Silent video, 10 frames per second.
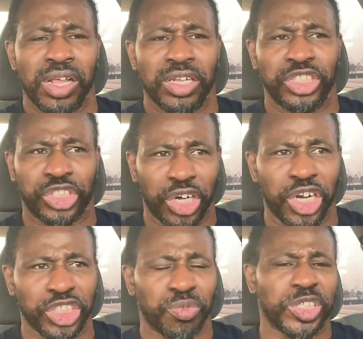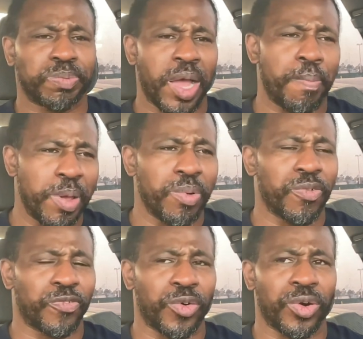judge and respect people
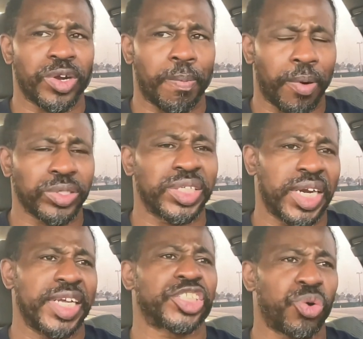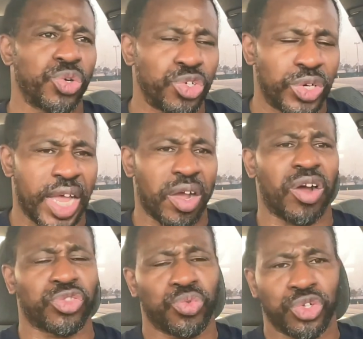for the person that they show you they
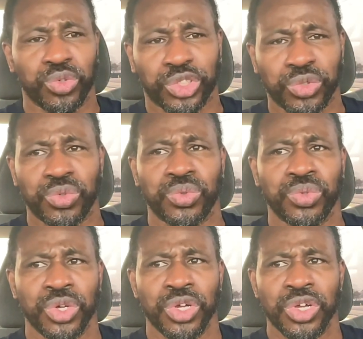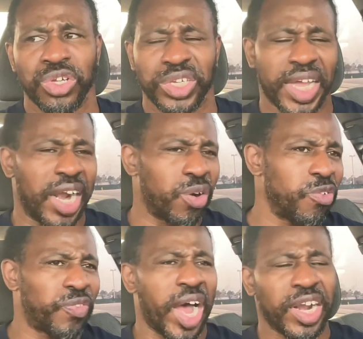are through YouTube. They got to go
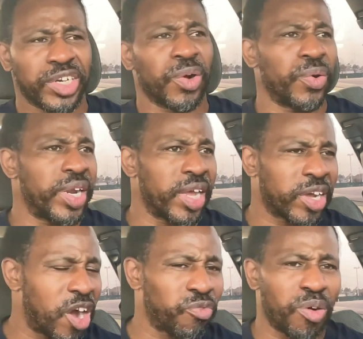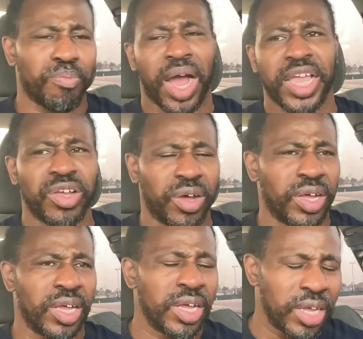find dirt and come remind
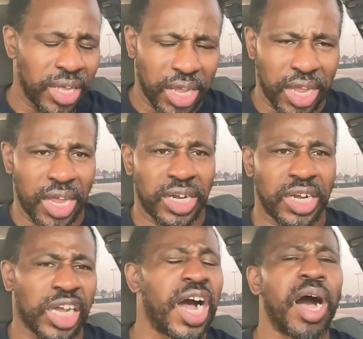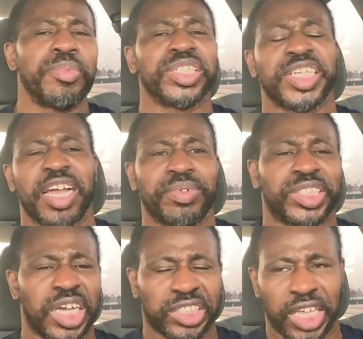you in the comments every
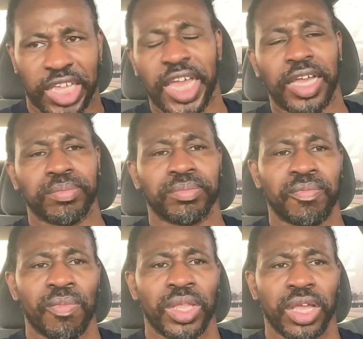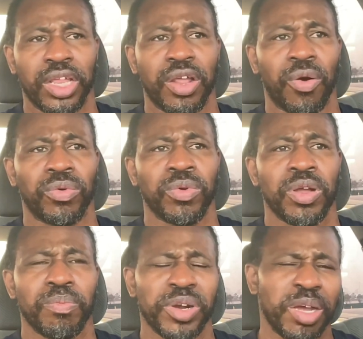chance they get, you know.
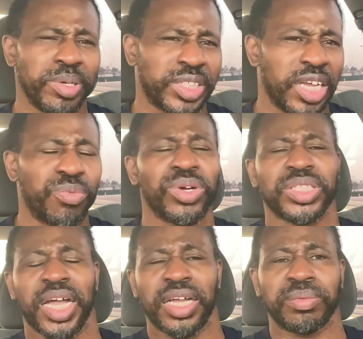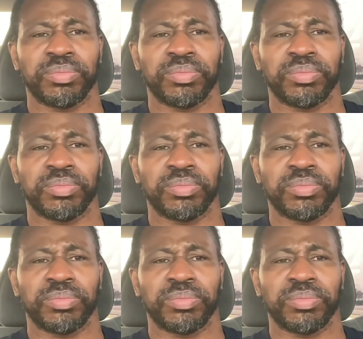But let me tell you one thing.